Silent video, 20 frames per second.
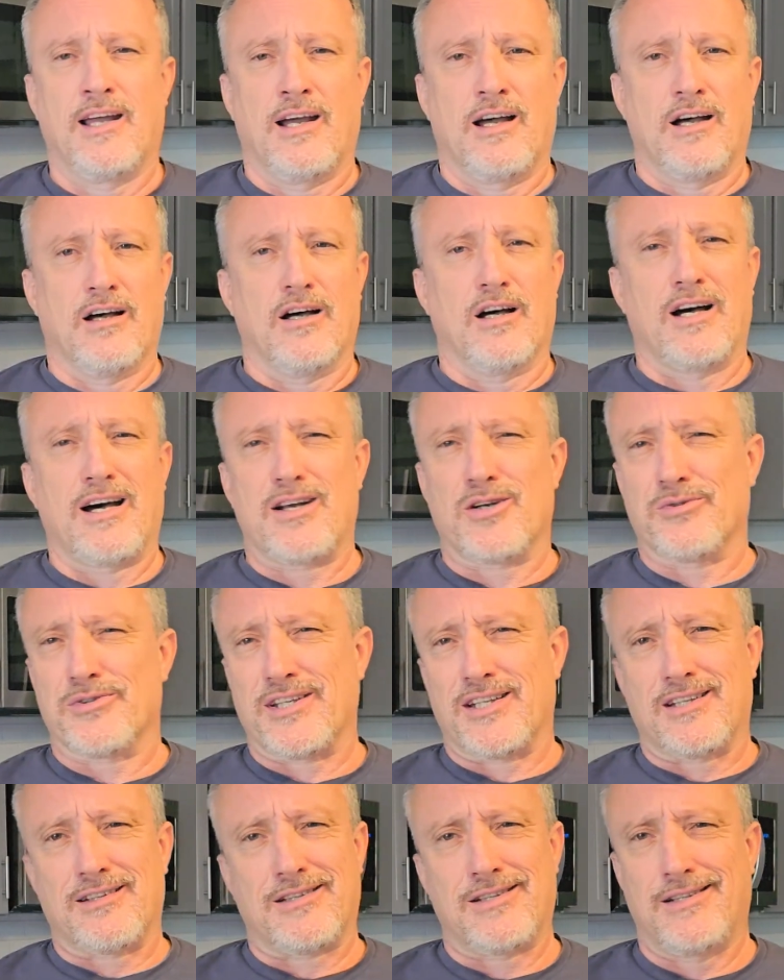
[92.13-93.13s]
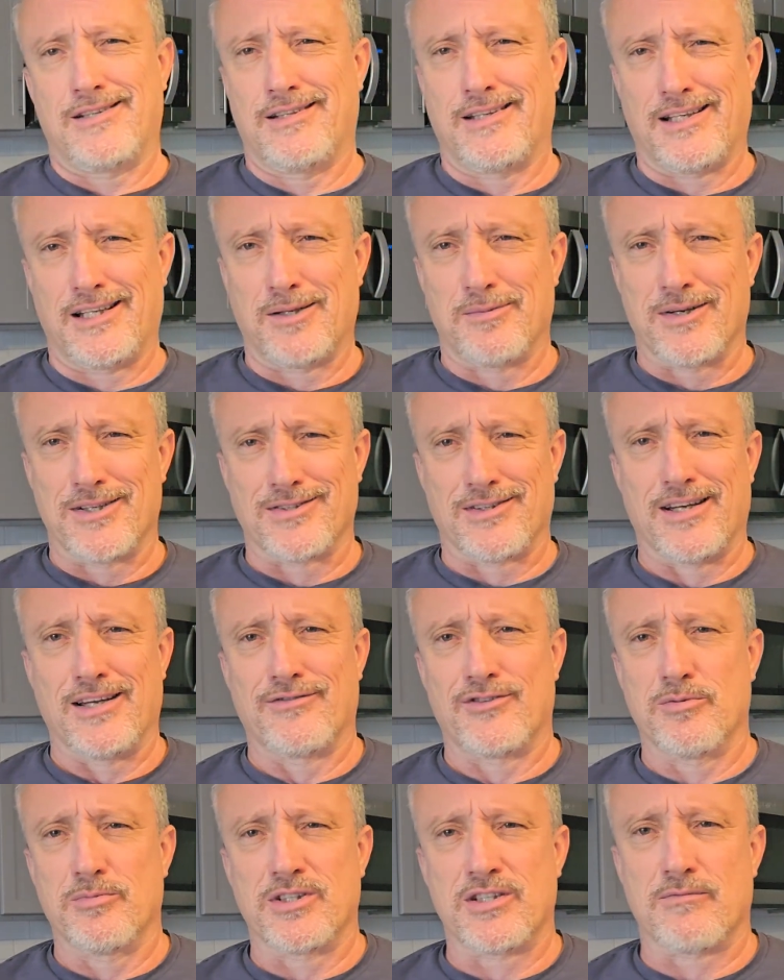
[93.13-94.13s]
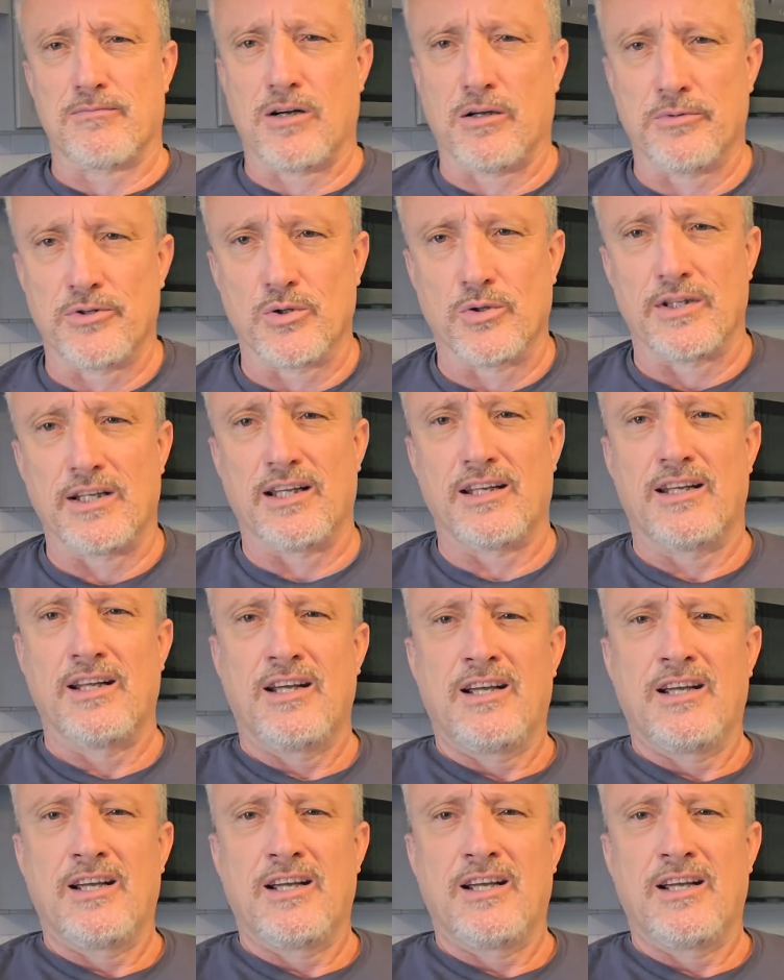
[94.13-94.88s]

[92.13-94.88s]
I don't think anybody's gonna have too much of a problem doing that.